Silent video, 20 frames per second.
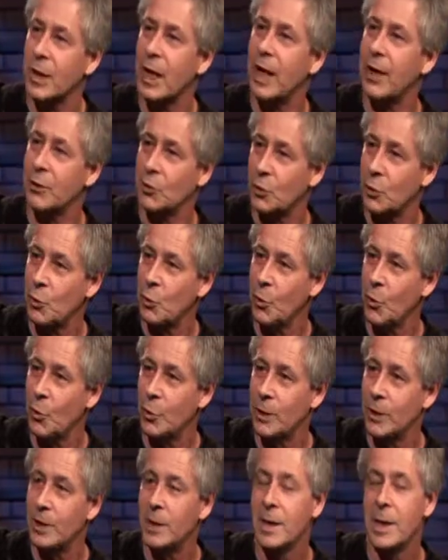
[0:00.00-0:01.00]
/
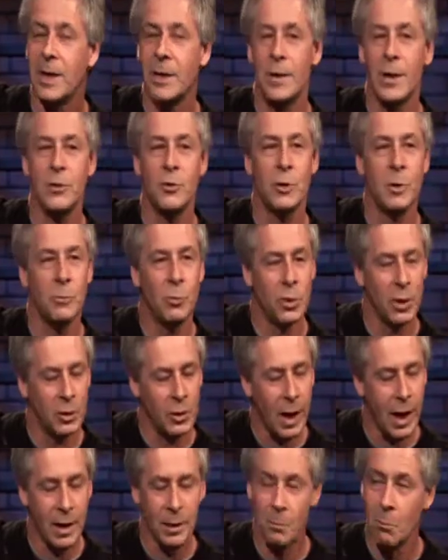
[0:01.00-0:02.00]
chord that you can put a
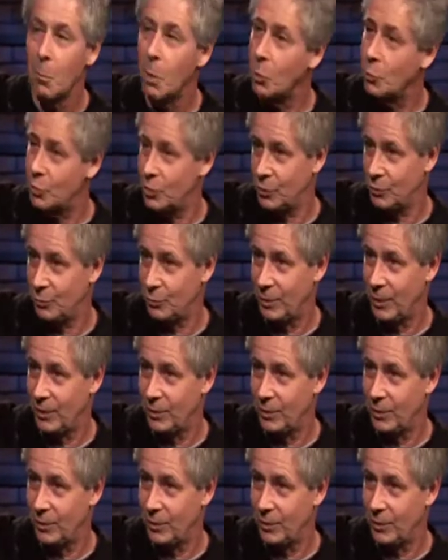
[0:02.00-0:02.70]
lot of motion